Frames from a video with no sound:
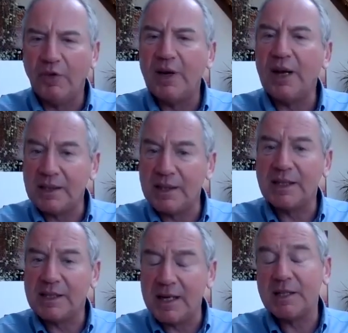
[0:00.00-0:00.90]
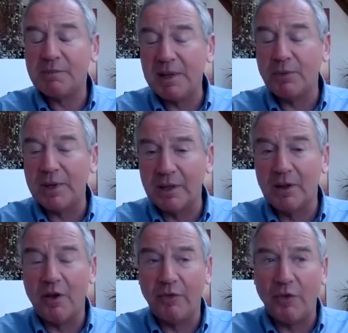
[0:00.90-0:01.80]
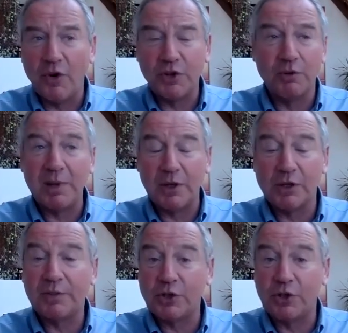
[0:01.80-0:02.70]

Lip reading: Let's be real, a fortune because of the